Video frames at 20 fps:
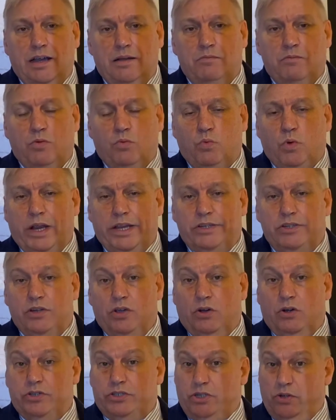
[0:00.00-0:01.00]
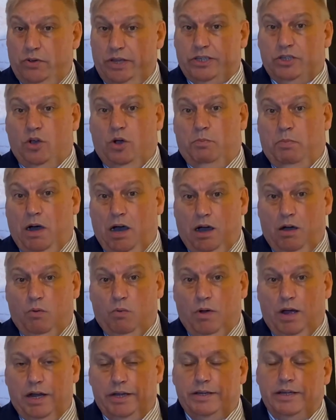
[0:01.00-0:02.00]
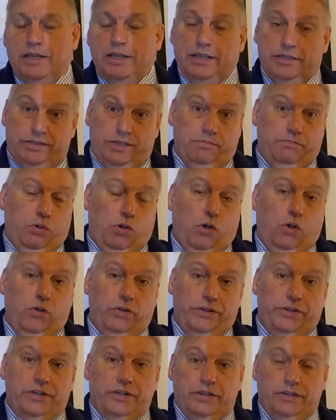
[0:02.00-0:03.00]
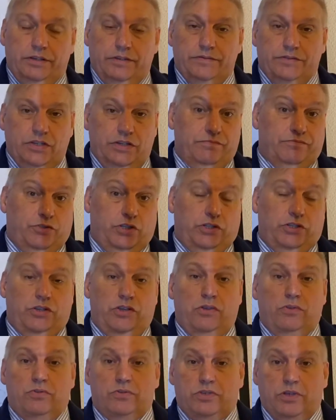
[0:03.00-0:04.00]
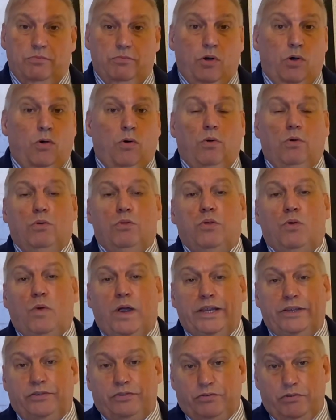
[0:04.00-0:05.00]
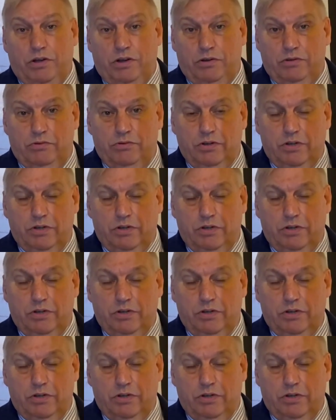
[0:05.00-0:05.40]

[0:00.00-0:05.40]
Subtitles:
when you're doing your part 1. It's important to use them all the way through